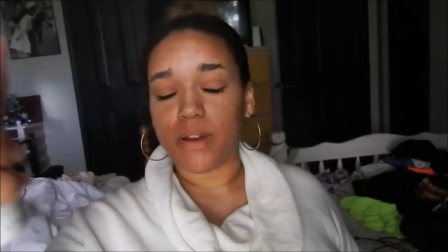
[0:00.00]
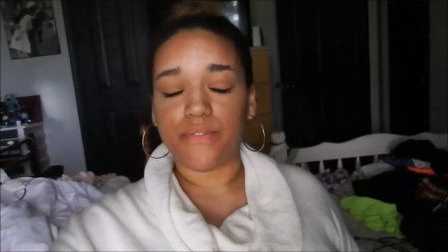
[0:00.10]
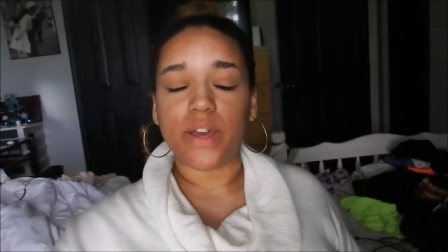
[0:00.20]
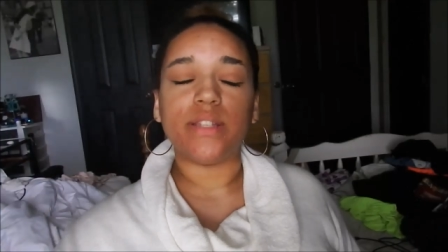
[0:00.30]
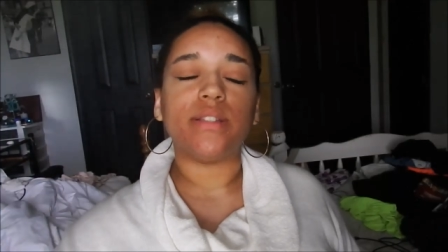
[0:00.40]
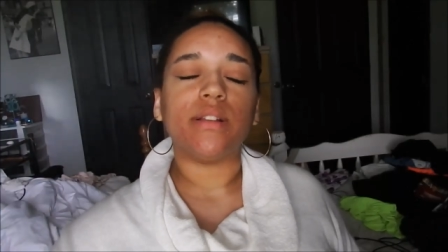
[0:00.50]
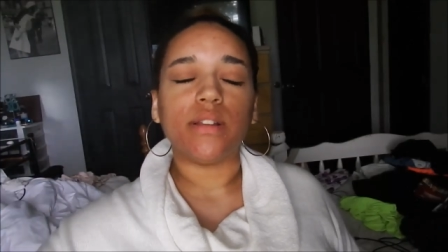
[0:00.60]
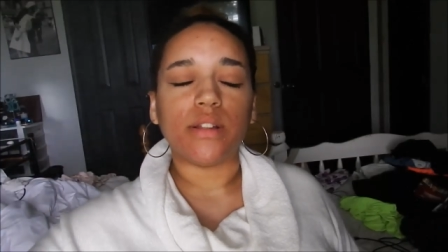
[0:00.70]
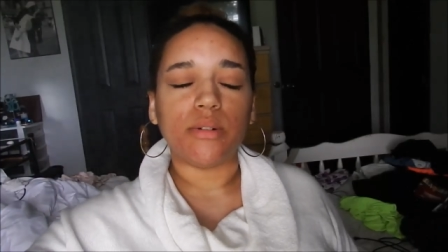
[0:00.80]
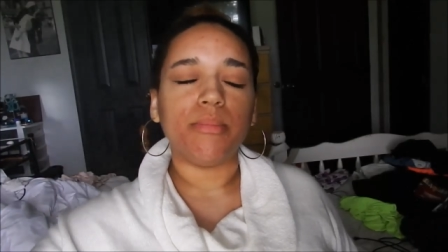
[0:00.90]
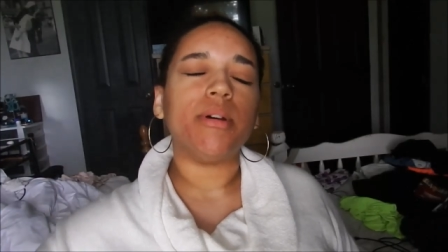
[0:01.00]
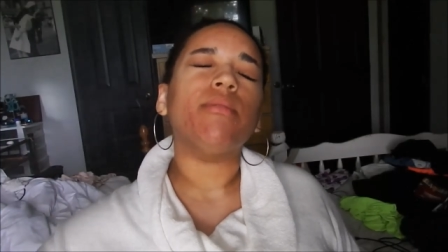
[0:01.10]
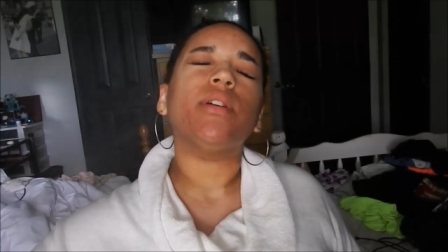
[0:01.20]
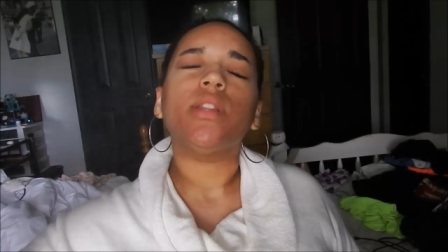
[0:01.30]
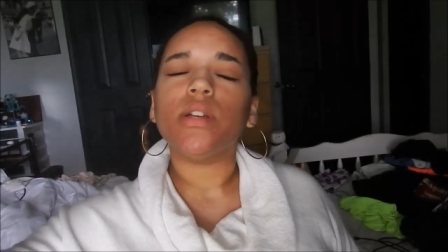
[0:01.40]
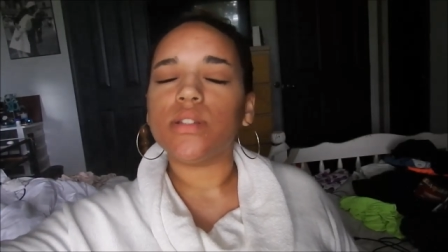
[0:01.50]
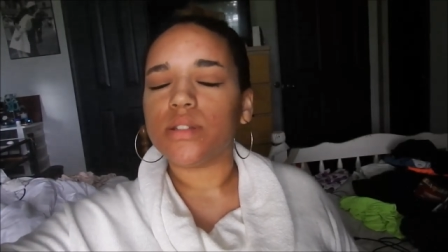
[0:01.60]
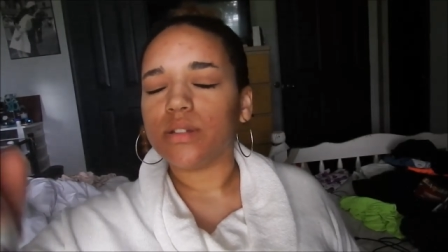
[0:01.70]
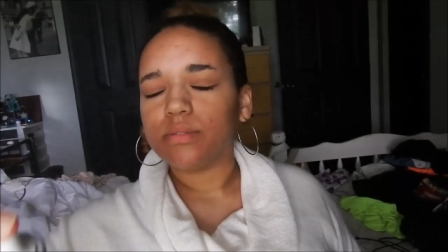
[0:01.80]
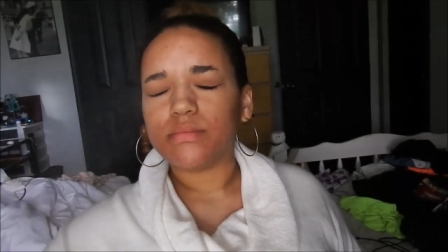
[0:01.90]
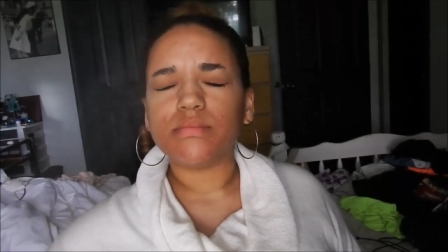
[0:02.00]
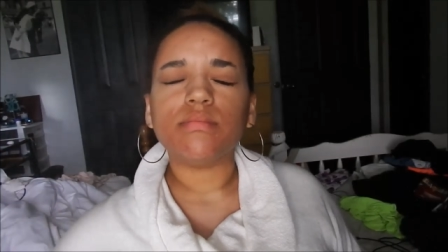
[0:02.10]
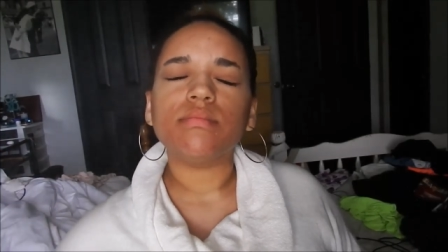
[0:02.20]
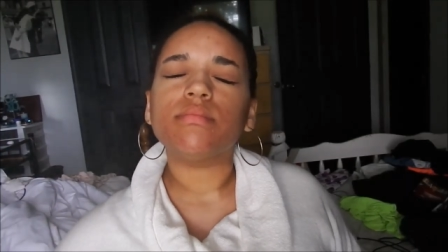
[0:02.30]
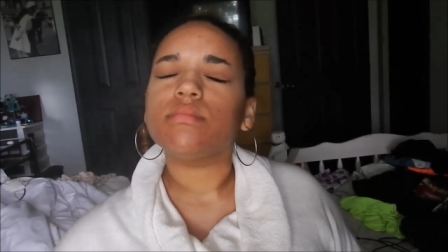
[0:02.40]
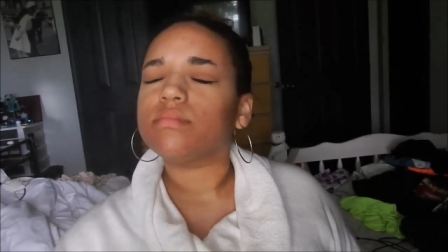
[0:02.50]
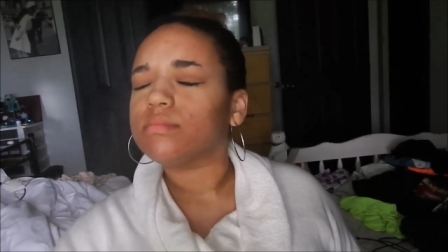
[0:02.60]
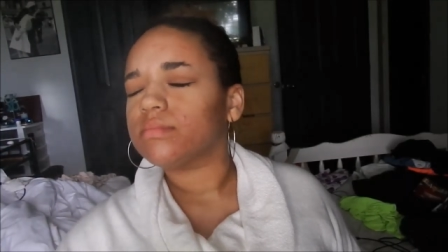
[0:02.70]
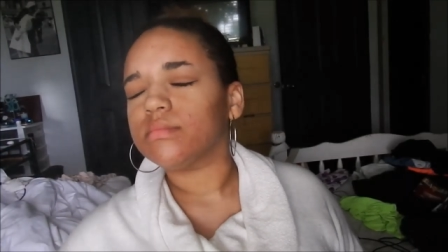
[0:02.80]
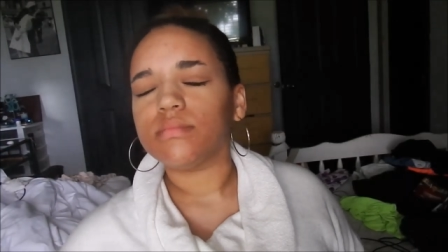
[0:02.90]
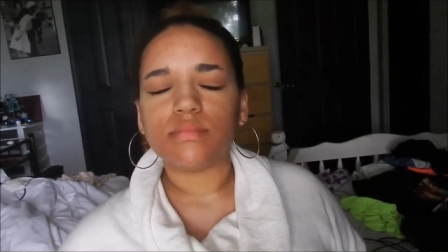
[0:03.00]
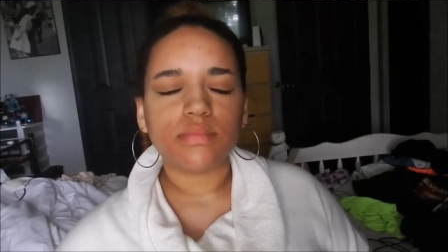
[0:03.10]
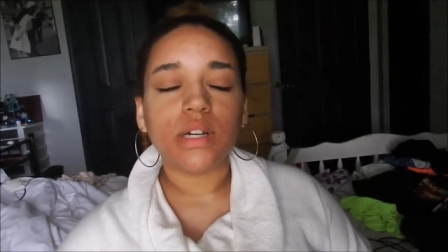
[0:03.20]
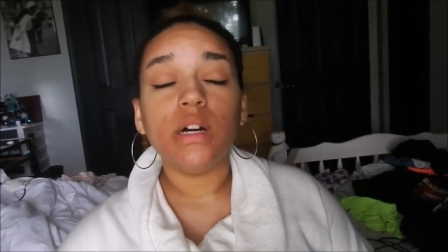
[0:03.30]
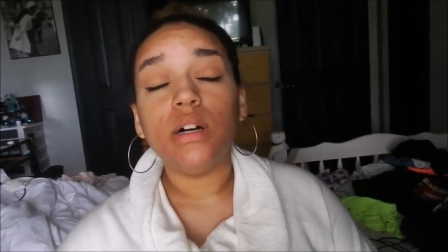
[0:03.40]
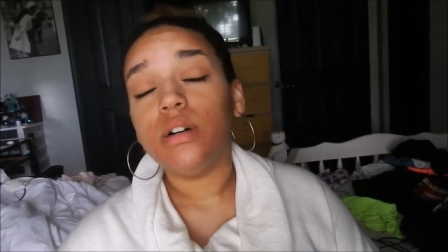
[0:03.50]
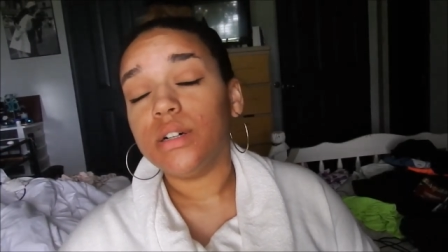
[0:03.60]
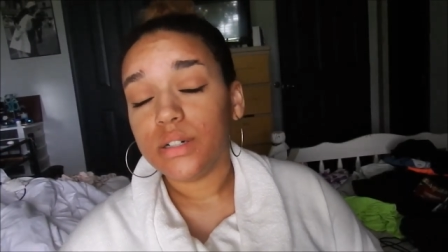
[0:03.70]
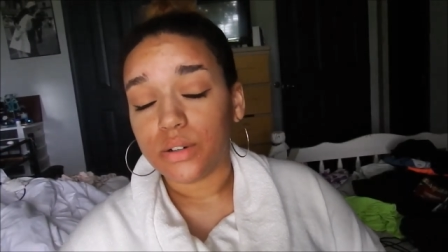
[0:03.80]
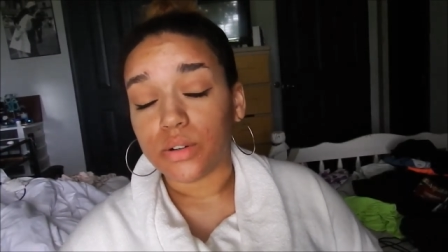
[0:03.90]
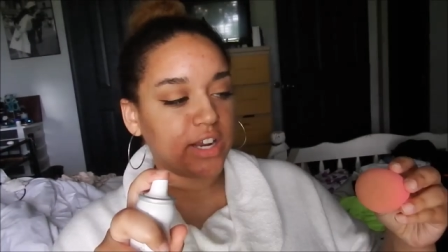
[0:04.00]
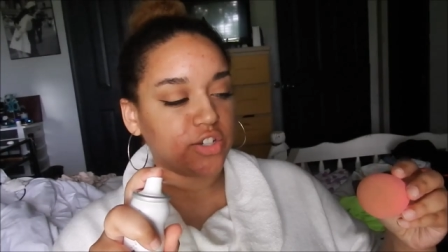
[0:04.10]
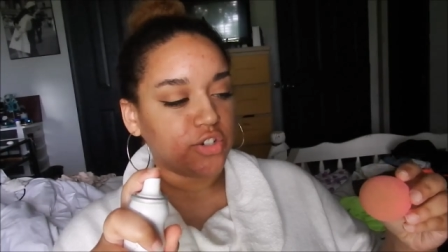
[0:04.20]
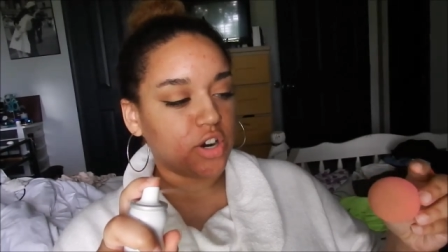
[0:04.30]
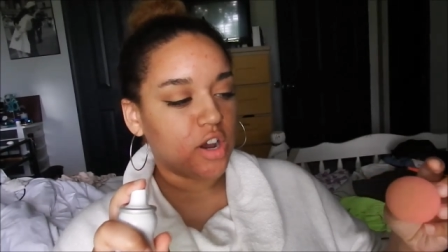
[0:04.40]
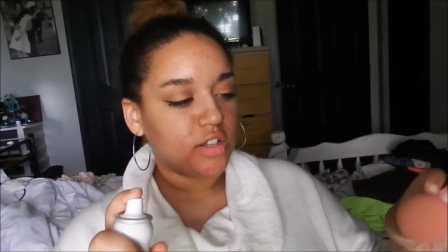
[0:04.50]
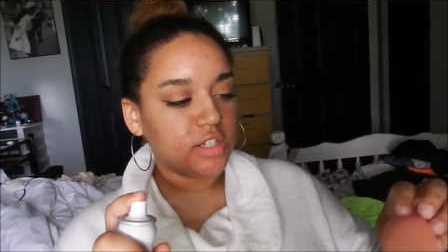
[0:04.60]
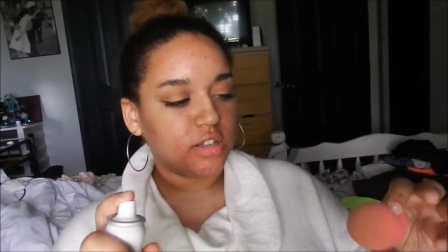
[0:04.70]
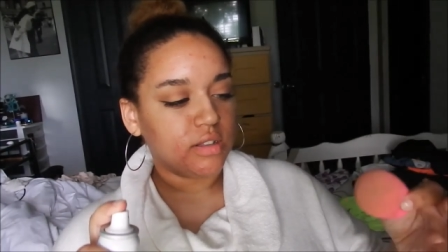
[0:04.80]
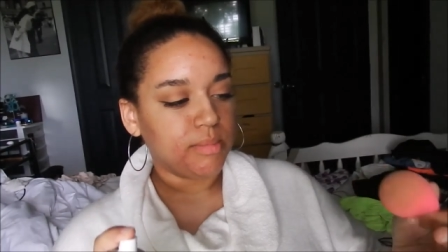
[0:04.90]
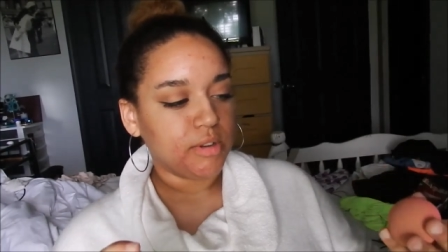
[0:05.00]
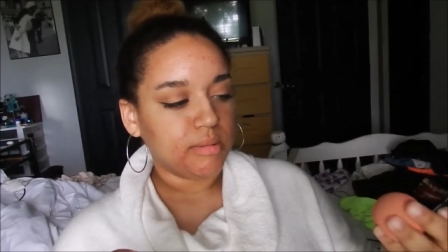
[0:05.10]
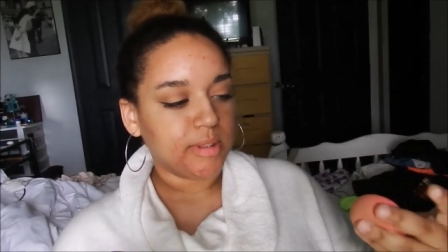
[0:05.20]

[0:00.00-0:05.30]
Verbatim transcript: So I've been going back in with um, eyelash curler. Now going into the face, I'm using that